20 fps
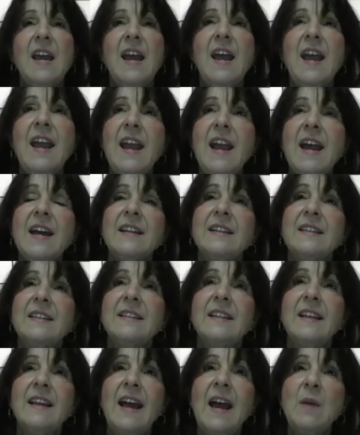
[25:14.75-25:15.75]
And
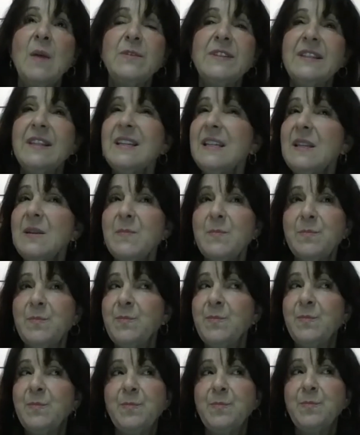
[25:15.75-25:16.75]
I was thinking,
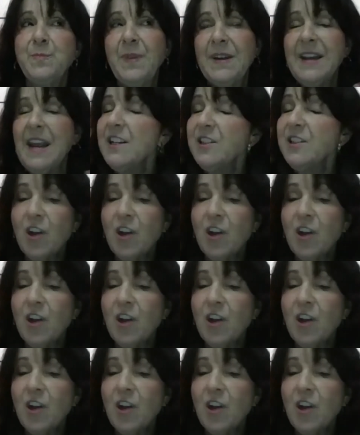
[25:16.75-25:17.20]
but this